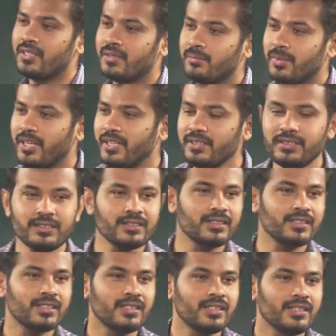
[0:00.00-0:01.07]
please?
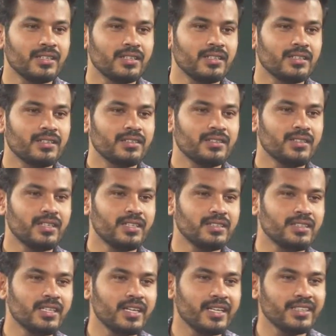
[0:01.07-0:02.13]
Sir, is
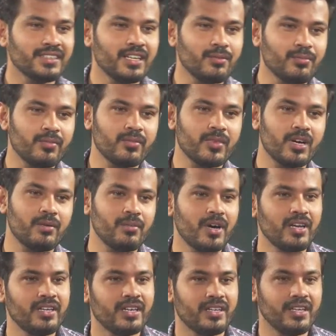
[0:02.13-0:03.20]
there exam?
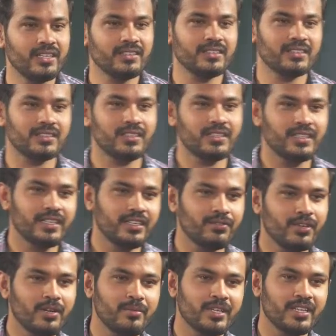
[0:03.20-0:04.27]
Manya, yes, it
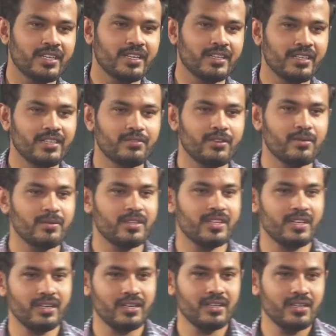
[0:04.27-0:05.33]
will be there. It will be
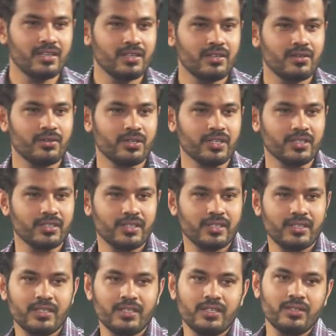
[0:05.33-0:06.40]
there. Okay.
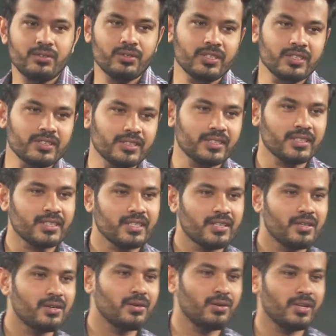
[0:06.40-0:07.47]
Okay, sir.
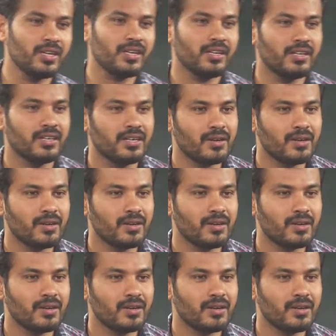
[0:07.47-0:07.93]
Okay, Nana.